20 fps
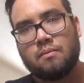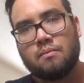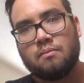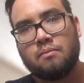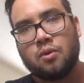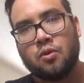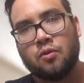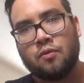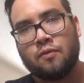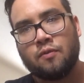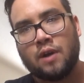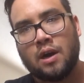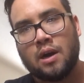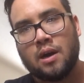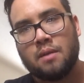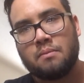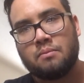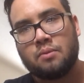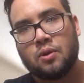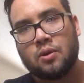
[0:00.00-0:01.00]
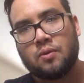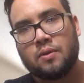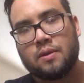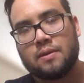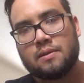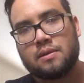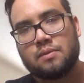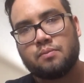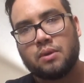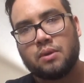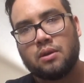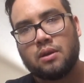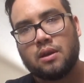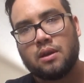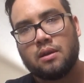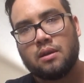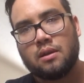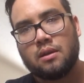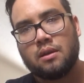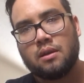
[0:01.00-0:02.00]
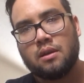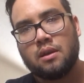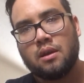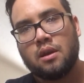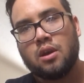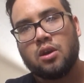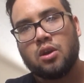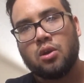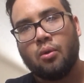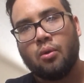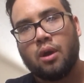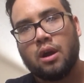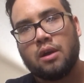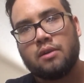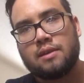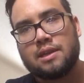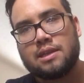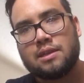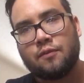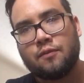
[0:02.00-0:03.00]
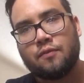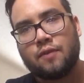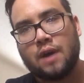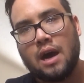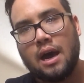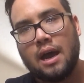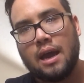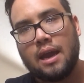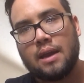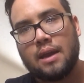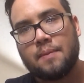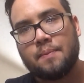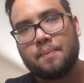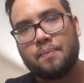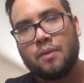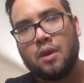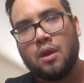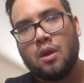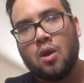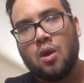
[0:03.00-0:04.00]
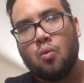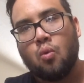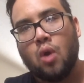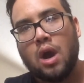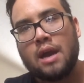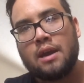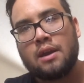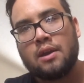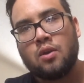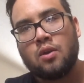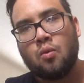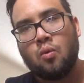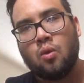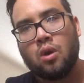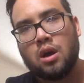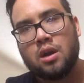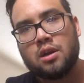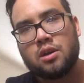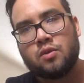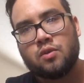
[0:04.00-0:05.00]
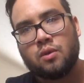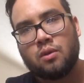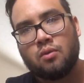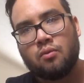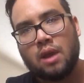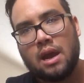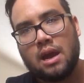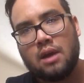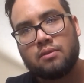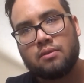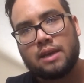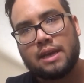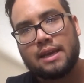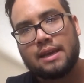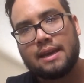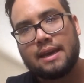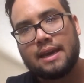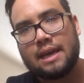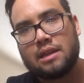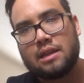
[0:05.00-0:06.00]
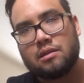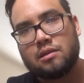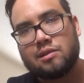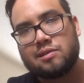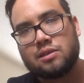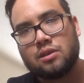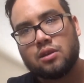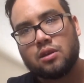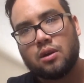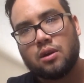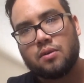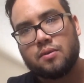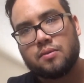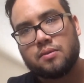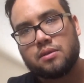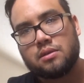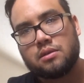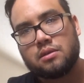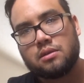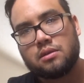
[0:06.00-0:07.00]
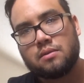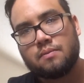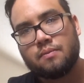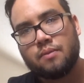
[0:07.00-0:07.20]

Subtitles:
Move on, broken spirit. You are the divine. Why do you wander around like a headless ghost?